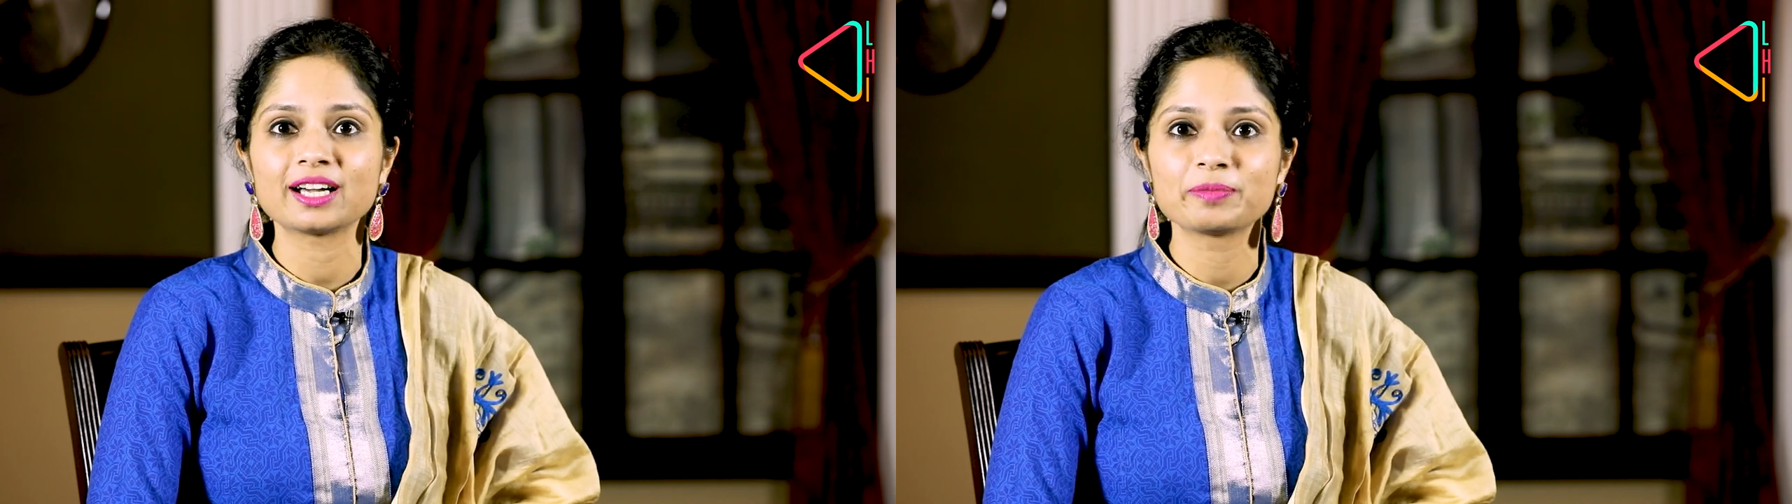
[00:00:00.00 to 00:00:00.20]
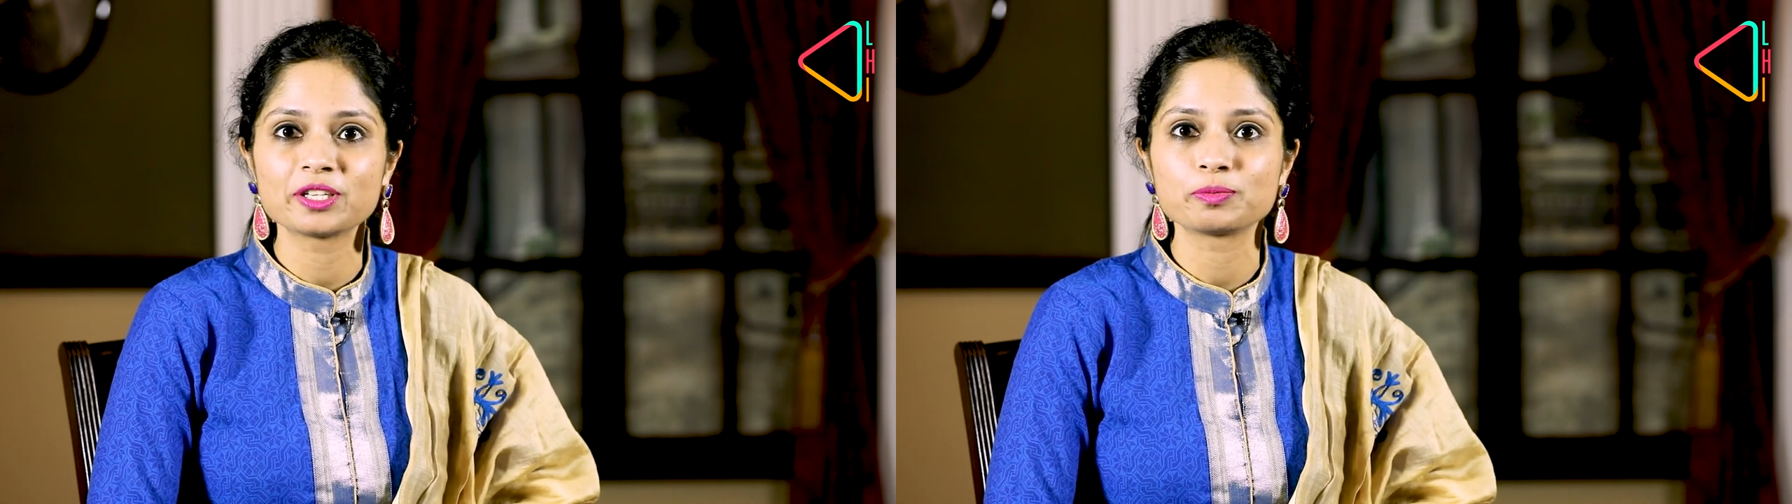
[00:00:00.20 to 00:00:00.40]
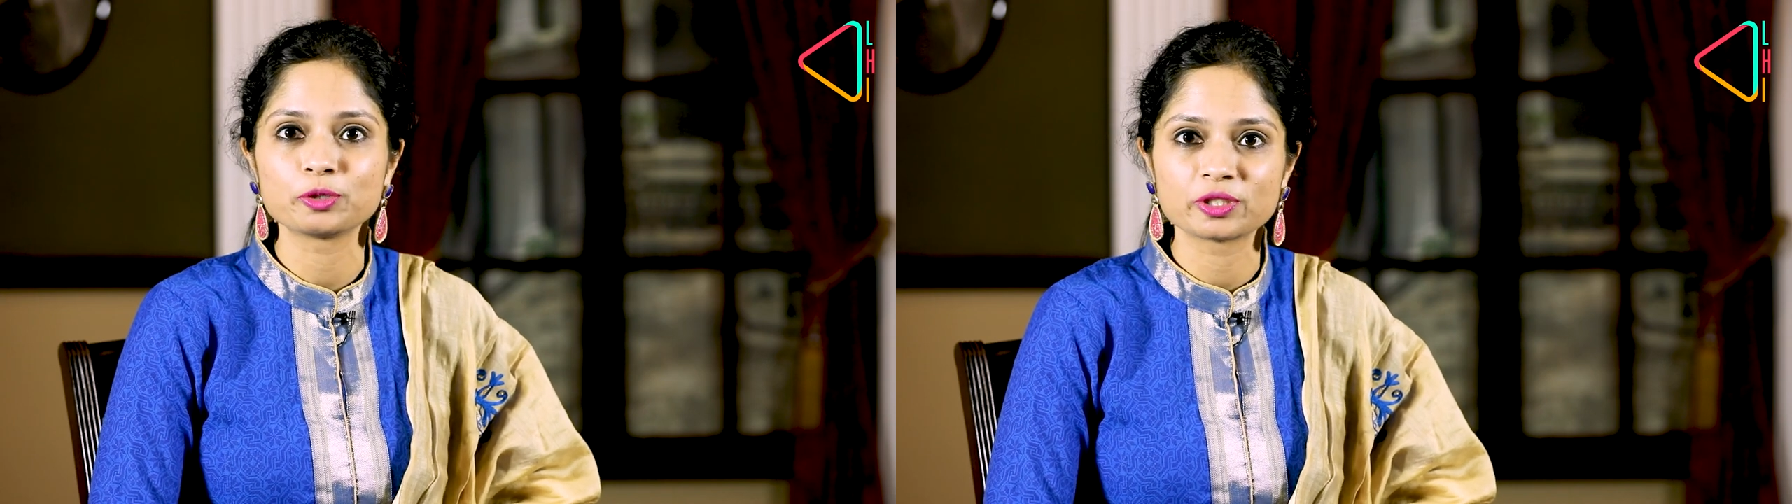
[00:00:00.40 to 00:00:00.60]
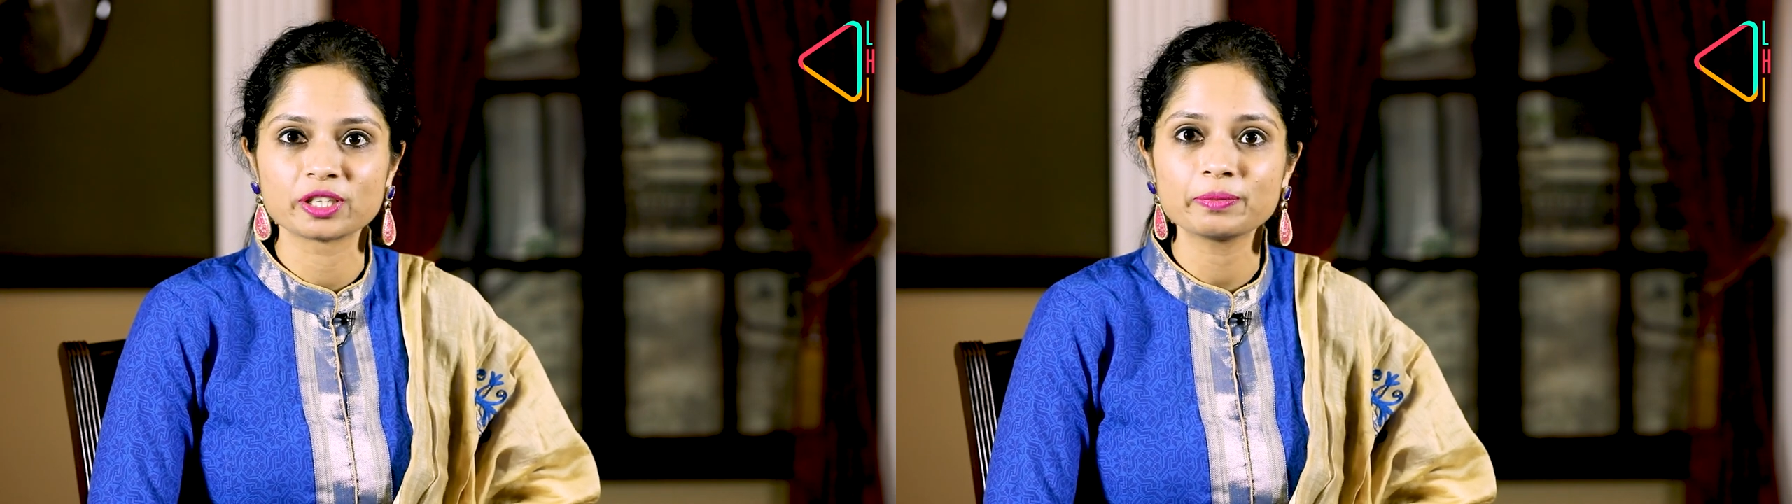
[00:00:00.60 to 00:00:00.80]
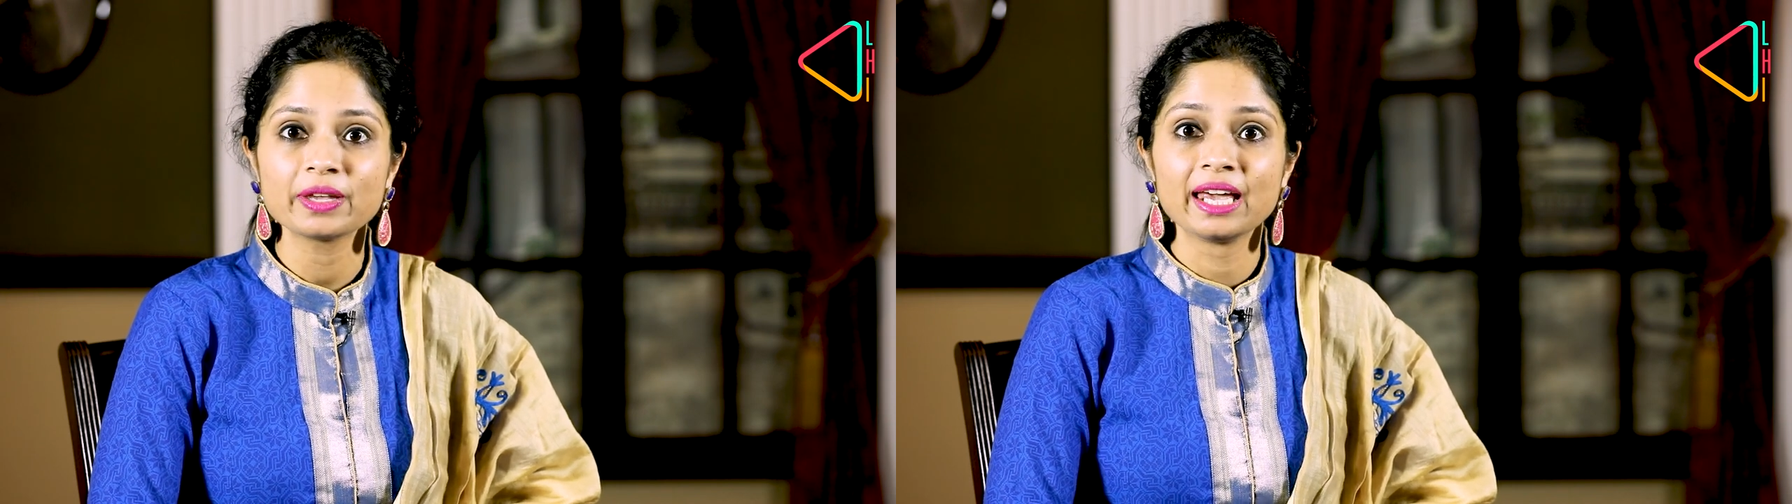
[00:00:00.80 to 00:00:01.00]
up this
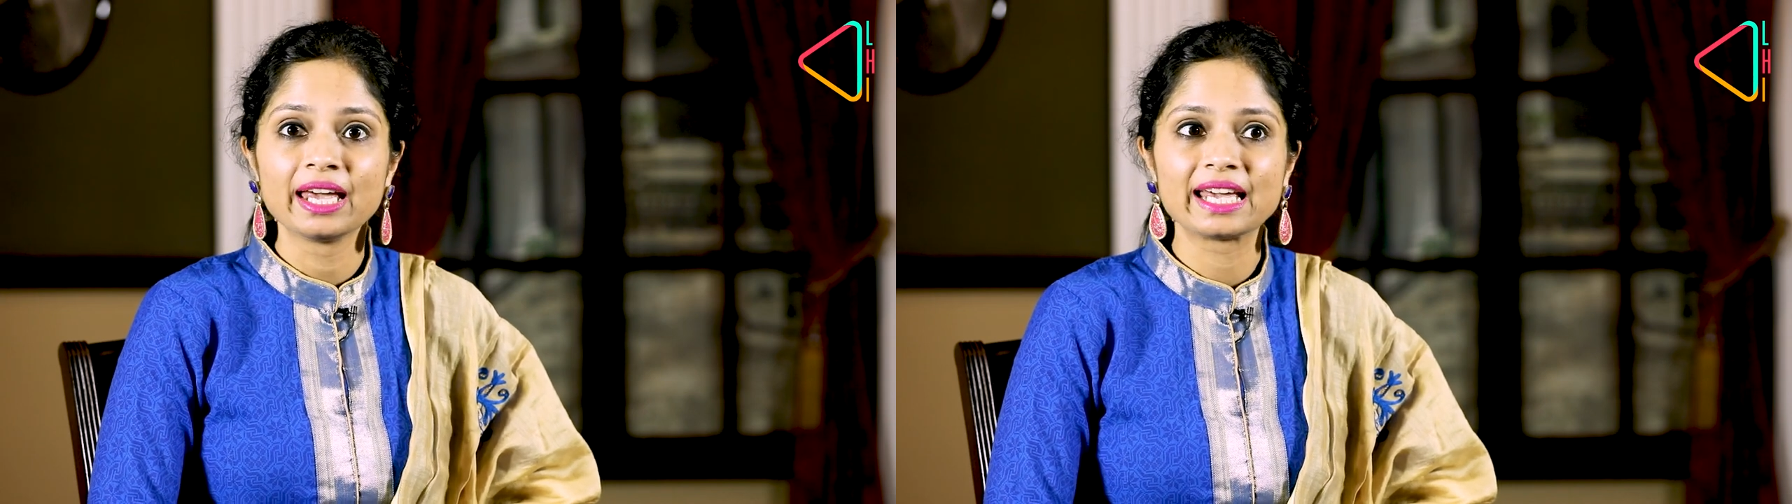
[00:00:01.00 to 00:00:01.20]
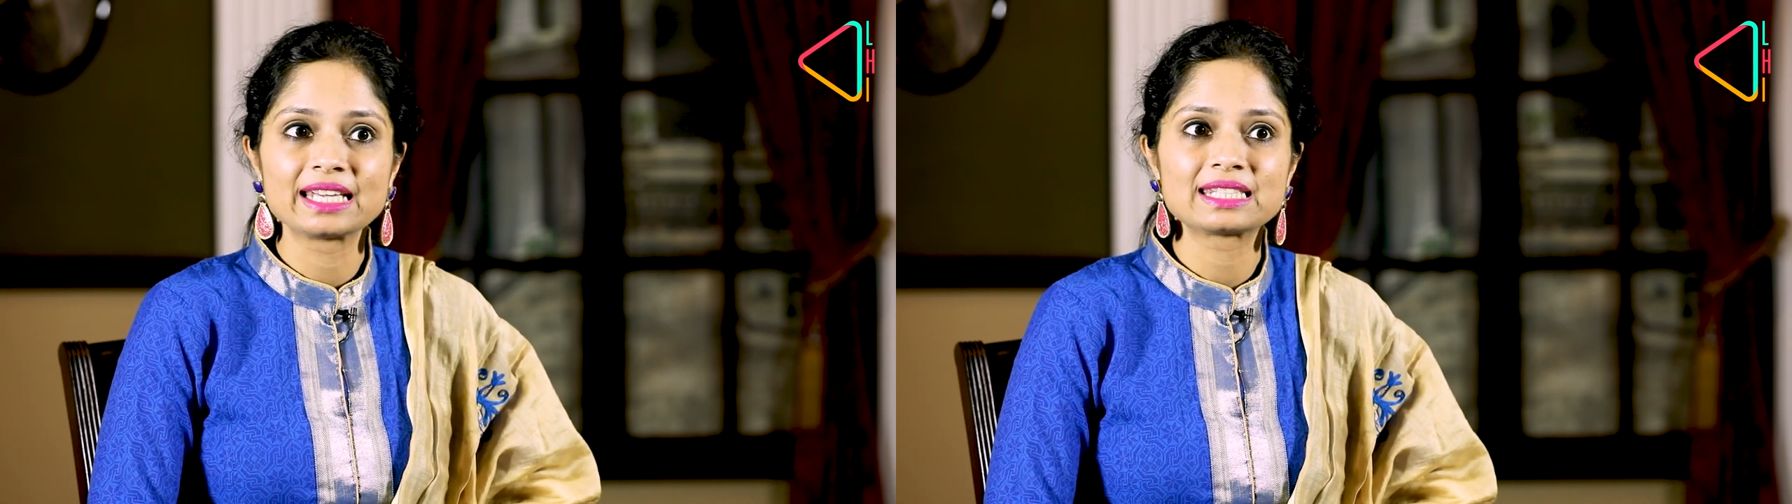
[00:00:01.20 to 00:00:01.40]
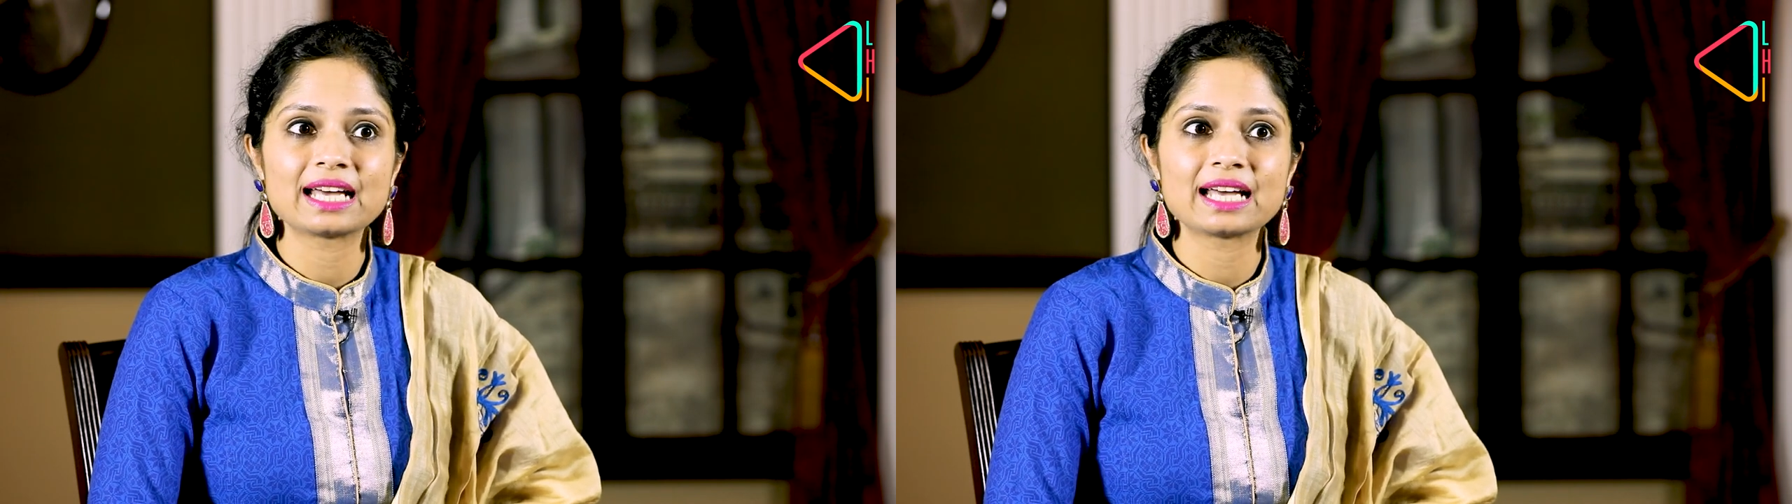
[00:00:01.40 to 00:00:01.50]
museum is